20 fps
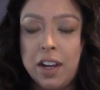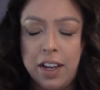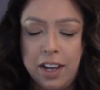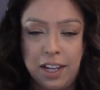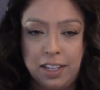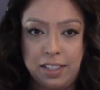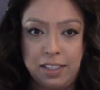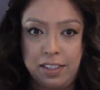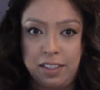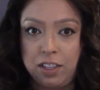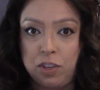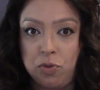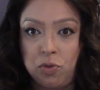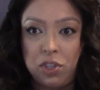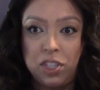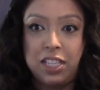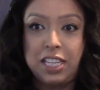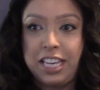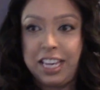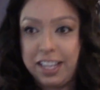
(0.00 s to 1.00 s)
You
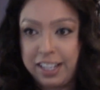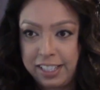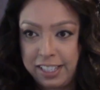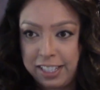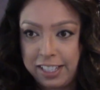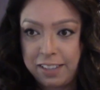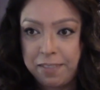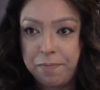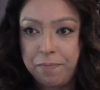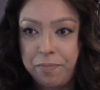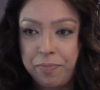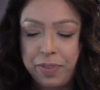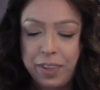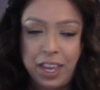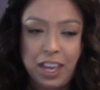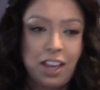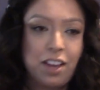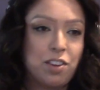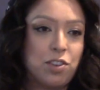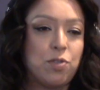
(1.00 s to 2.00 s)
see it,
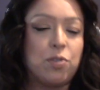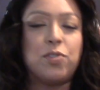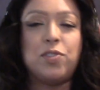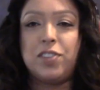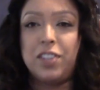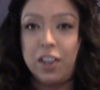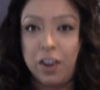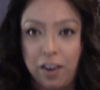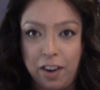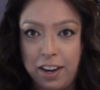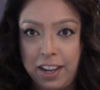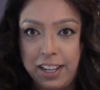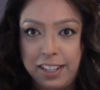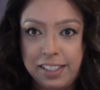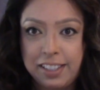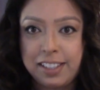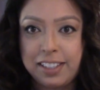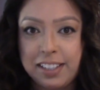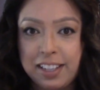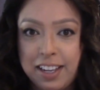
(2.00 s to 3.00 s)
you sit on
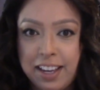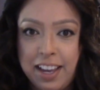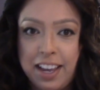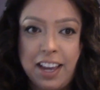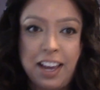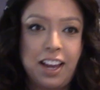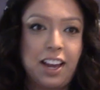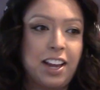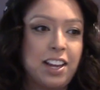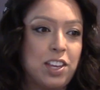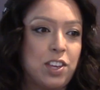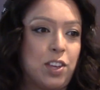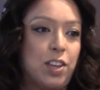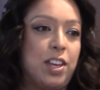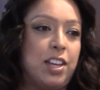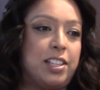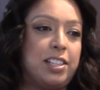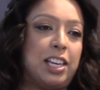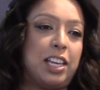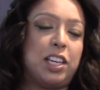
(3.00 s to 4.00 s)
it. It's
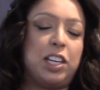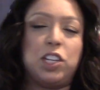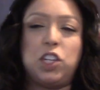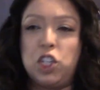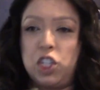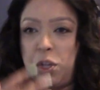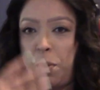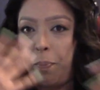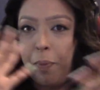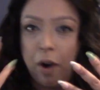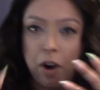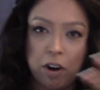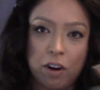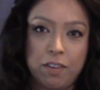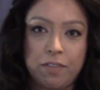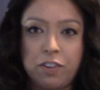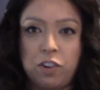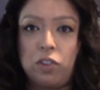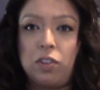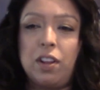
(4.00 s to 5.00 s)
like just a part of
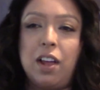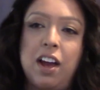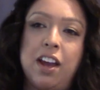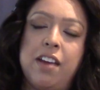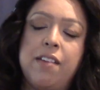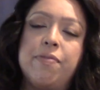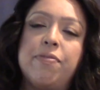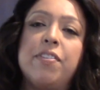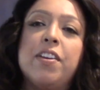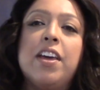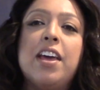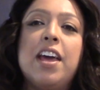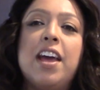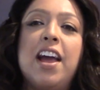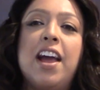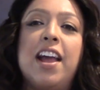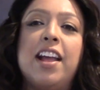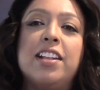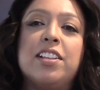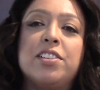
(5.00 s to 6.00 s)
your life.
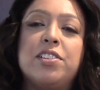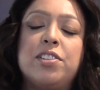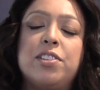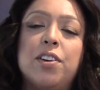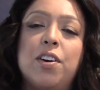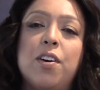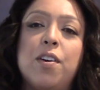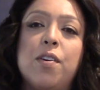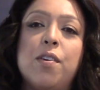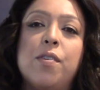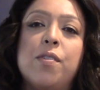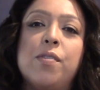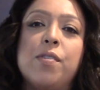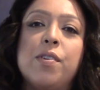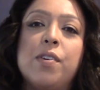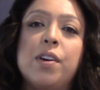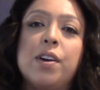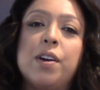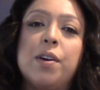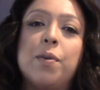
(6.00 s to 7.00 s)
And so
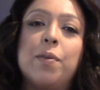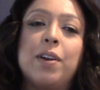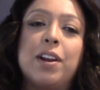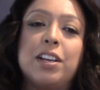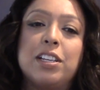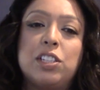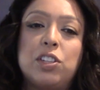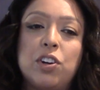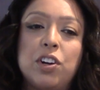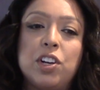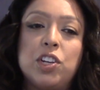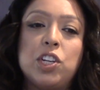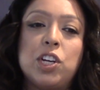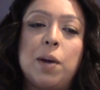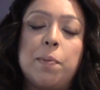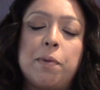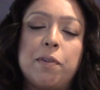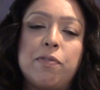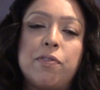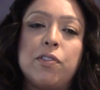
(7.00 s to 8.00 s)
when I started
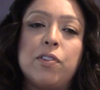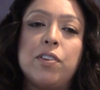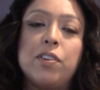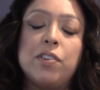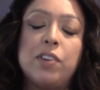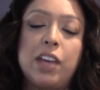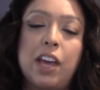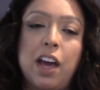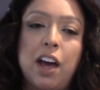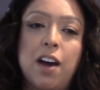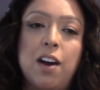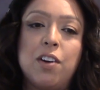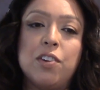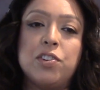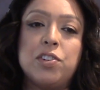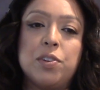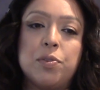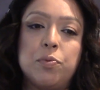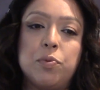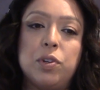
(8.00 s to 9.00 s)
shopping for a new couch,
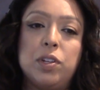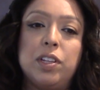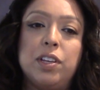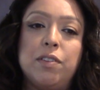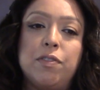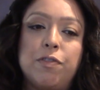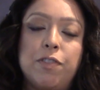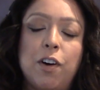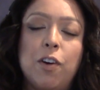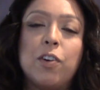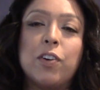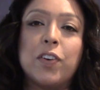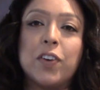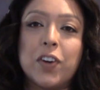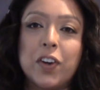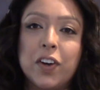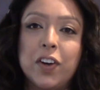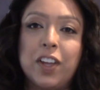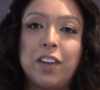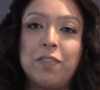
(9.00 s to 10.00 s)
it really felt good.
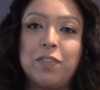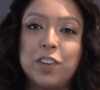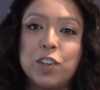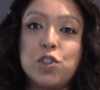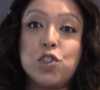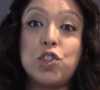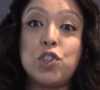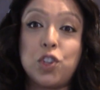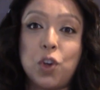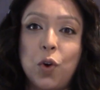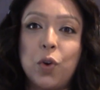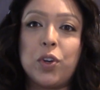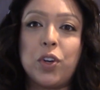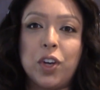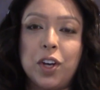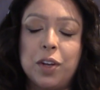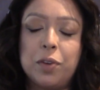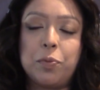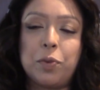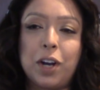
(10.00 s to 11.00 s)
It feels so
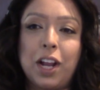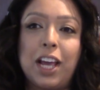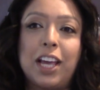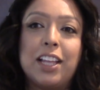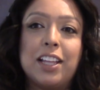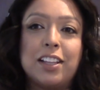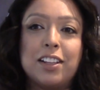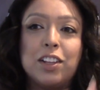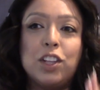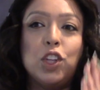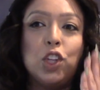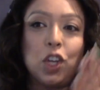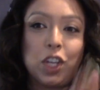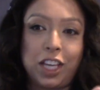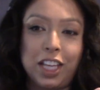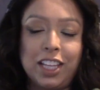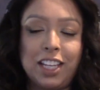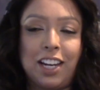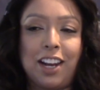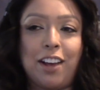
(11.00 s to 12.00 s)
good when I look in
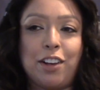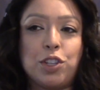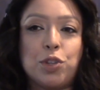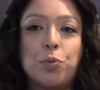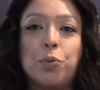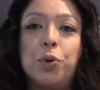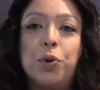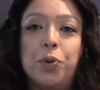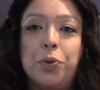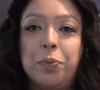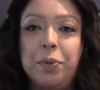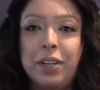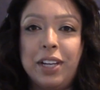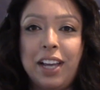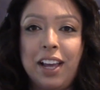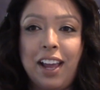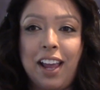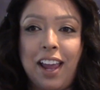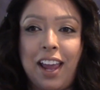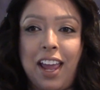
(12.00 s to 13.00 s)
the next room
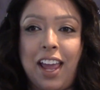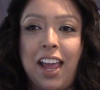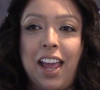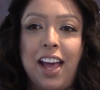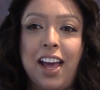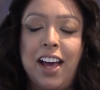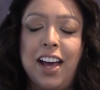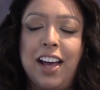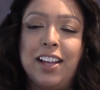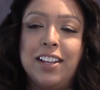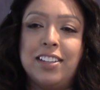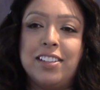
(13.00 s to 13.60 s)
and